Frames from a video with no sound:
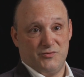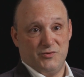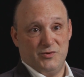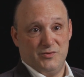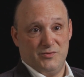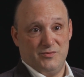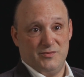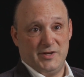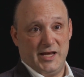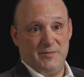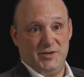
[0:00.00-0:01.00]
through
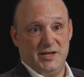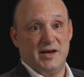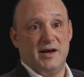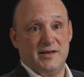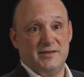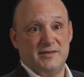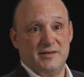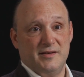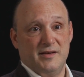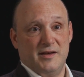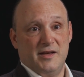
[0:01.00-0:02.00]
KPIs.
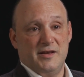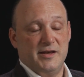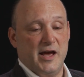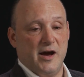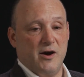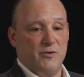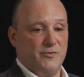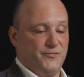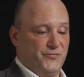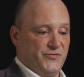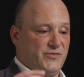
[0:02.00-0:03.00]
Now,
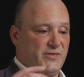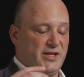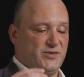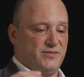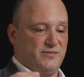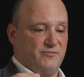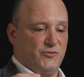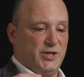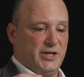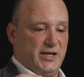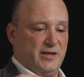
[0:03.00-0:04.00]
that's
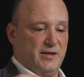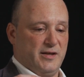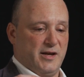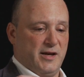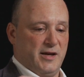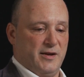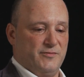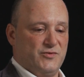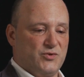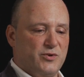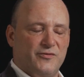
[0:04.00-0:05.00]
really
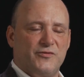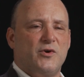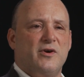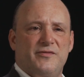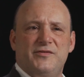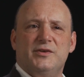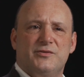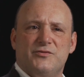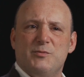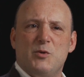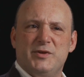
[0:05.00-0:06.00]
sort of far afield
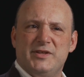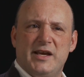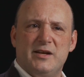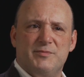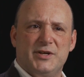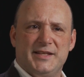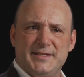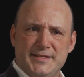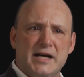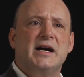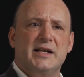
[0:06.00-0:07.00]
from open data, but
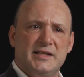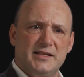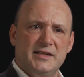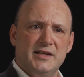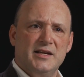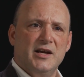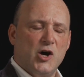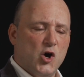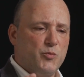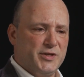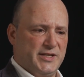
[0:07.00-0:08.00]
it's not.
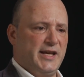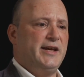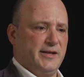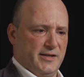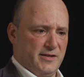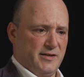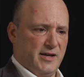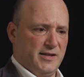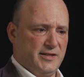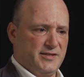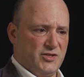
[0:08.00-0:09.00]
Open data,
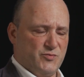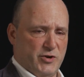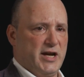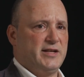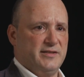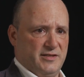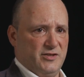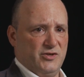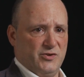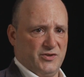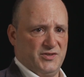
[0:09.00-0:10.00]
at least as practiced in
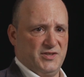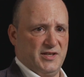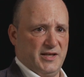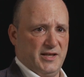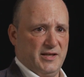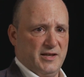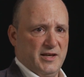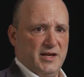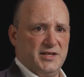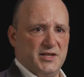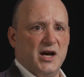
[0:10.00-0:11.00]
New York City,
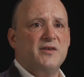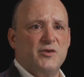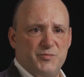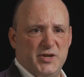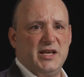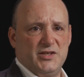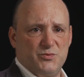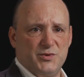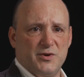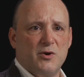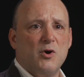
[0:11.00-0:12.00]
is of a piece
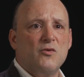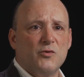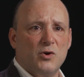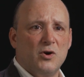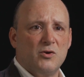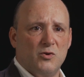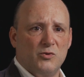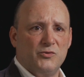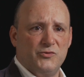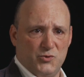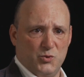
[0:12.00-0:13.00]
with our overall
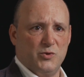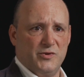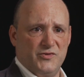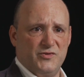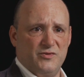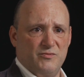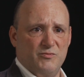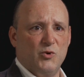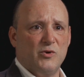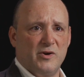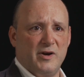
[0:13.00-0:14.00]
goal towards
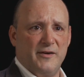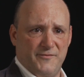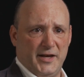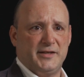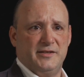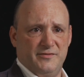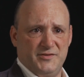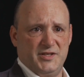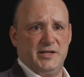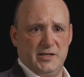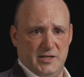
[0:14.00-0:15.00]
more effective city